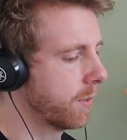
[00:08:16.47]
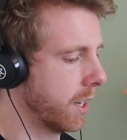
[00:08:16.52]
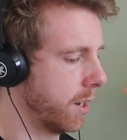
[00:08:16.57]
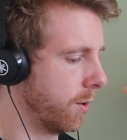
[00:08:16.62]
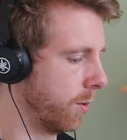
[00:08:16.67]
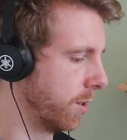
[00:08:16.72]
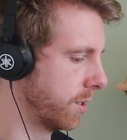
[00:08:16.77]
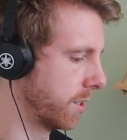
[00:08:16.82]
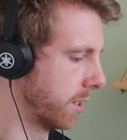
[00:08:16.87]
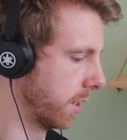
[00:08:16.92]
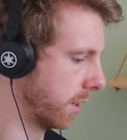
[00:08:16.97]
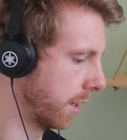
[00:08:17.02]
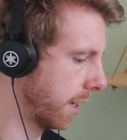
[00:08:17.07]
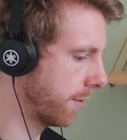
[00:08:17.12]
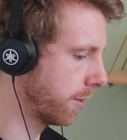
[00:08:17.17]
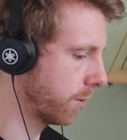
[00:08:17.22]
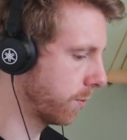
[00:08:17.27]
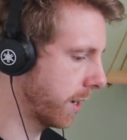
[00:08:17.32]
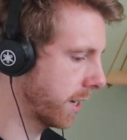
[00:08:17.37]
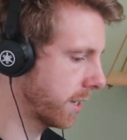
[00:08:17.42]
It was an
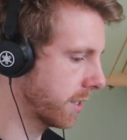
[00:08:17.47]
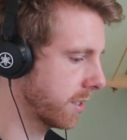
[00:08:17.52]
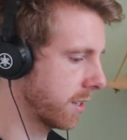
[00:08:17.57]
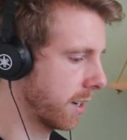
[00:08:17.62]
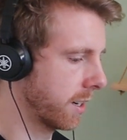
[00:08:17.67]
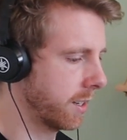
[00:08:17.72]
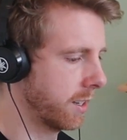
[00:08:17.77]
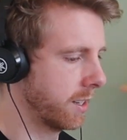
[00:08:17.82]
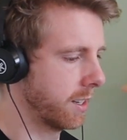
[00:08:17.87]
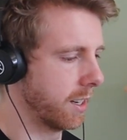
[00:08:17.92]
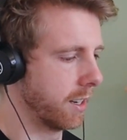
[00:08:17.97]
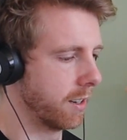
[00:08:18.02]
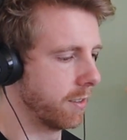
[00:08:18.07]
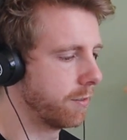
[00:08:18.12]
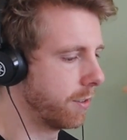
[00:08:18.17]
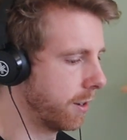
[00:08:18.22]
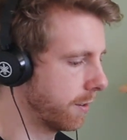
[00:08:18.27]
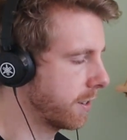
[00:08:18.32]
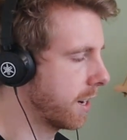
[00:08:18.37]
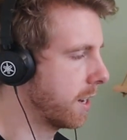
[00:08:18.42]
11 week study
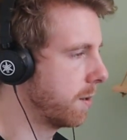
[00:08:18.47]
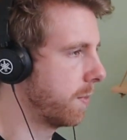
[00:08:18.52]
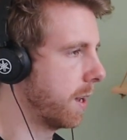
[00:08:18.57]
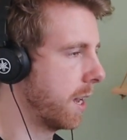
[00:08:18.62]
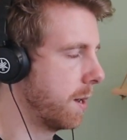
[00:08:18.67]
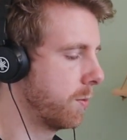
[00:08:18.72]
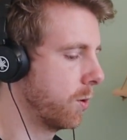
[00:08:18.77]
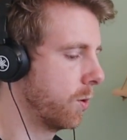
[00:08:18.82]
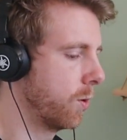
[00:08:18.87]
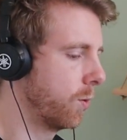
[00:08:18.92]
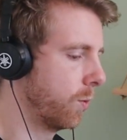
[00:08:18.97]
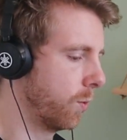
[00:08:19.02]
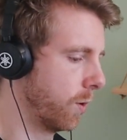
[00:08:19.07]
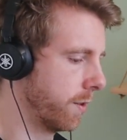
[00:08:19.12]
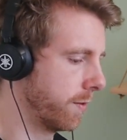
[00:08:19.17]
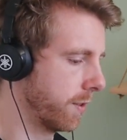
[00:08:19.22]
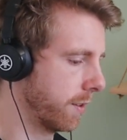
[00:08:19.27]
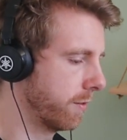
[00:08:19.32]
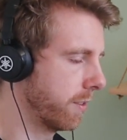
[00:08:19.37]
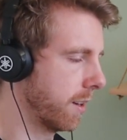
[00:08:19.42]
in 15 people
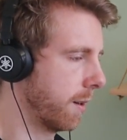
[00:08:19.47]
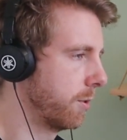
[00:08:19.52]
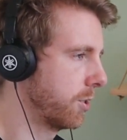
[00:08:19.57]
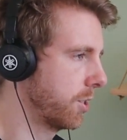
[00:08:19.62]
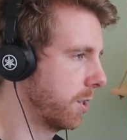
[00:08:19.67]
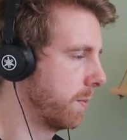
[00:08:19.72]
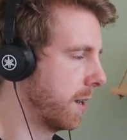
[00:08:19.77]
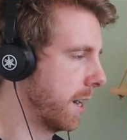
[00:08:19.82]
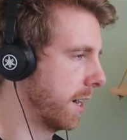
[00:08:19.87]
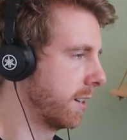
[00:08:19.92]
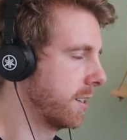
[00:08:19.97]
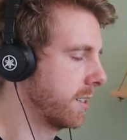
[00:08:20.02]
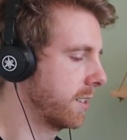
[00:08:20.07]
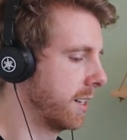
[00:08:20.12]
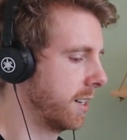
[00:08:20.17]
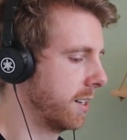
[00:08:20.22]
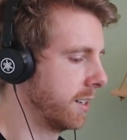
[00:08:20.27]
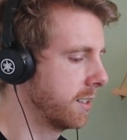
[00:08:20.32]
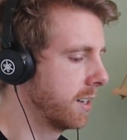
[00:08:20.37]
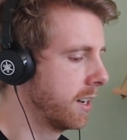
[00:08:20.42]
with inflammatory bowel
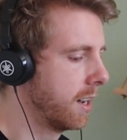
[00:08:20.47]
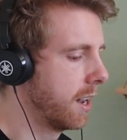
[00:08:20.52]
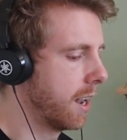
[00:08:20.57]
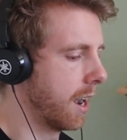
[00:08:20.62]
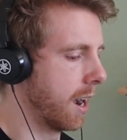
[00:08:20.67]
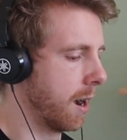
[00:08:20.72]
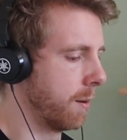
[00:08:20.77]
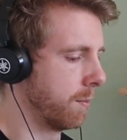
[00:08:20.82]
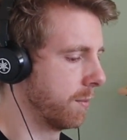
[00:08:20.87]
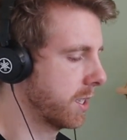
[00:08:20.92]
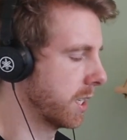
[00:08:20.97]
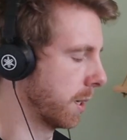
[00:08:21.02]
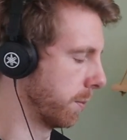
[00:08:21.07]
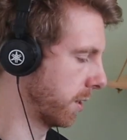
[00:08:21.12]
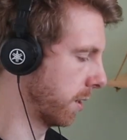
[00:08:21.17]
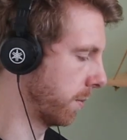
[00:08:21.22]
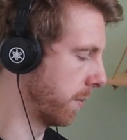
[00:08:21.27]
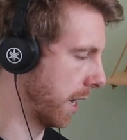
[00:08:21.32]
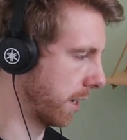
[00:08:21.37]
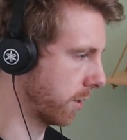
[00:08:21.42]
disease. Um, some
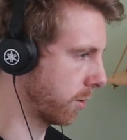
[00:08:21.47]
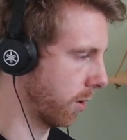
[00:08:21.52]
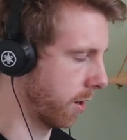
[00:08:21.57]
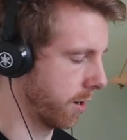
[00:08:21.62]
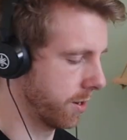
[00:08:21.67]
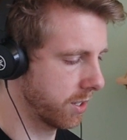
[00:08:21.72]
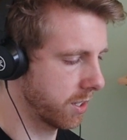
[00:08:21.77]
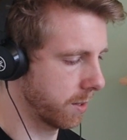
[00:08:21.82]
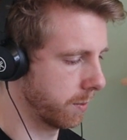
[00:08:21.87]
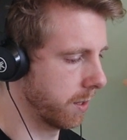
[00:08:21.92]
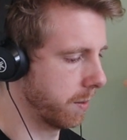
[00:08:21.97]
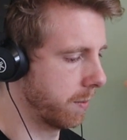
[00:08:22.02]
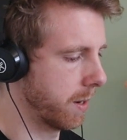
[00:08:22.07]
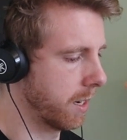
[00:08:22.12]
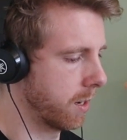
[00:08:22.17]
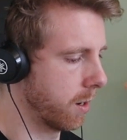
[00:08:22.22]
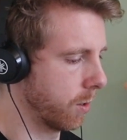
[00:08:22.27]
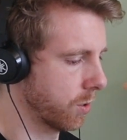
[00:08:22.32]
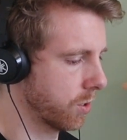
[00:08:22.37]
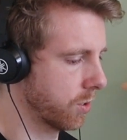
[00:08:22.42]
of them had Crohn's, some of them
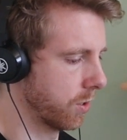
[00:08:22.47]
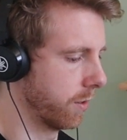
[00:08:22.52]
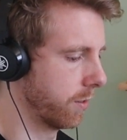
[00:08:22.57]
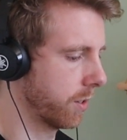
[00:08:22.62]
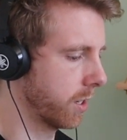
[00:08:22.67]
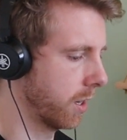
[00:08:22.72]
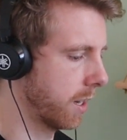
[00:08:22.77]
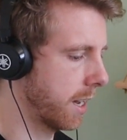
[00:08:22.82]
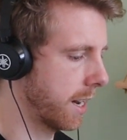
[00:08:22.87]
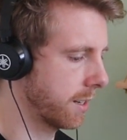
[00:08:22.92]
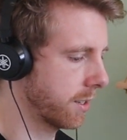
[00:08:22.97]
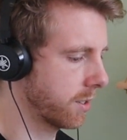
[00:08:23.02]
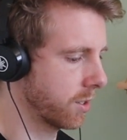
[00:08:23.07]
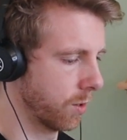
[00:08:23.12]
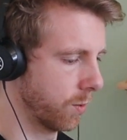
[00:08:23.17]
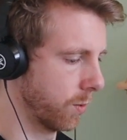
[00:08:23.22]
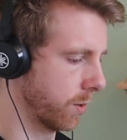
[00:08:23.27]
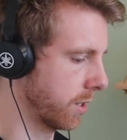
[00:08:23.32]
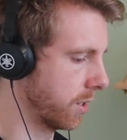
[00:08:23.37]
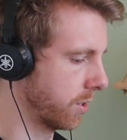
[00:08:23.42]
had ulcerative colitis,
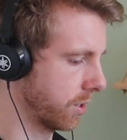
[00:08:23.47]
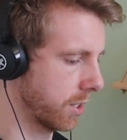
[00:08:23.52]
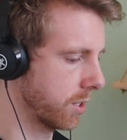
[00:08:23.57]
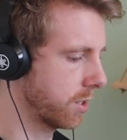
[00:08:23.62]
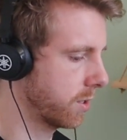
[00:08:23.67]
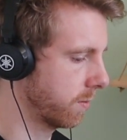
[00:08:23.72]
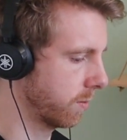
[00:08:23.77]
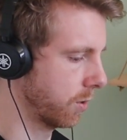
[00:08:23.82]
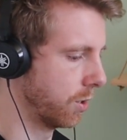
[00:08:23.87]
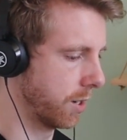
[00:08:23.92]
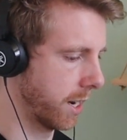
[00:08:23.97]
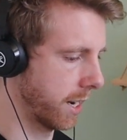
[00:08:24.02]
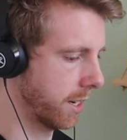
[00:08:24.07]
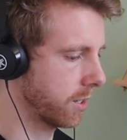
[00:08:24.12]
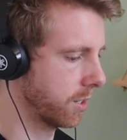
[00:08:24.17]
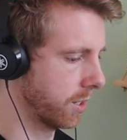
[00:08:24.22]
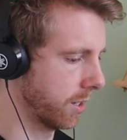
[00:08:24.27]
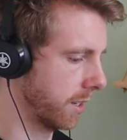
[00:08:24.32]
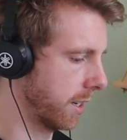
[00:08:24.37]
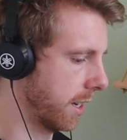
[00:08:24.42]
so it wasn't just
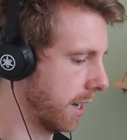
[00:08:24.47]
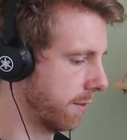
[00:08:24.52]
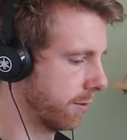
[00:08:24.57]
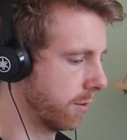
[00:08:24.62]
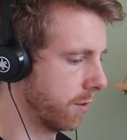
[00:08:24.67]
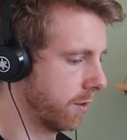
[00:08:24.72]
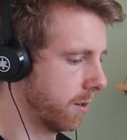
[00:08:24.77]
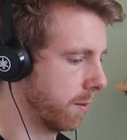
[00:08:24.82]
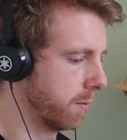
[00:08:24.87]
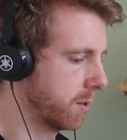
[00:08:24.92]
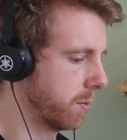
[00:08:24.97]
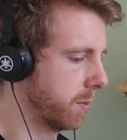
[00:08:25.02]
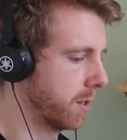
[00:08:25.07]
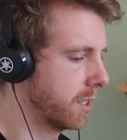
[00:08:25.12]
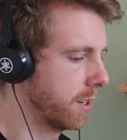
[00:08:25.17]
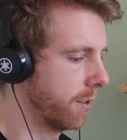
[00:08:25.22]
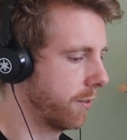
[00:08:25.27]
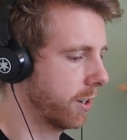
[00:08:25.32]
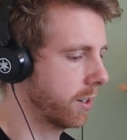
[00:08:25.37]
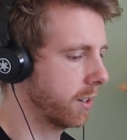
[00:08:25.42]
unique to either of them
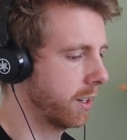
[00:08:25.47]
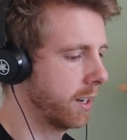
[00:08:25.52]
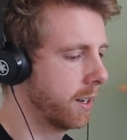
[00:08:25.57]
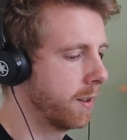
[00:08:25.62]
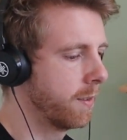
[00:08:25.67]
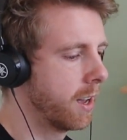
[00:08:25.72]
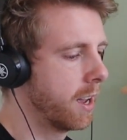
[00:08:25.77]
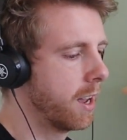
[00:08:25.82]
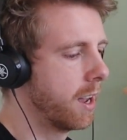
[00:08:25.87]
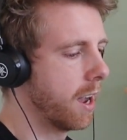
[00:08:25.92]
specifically.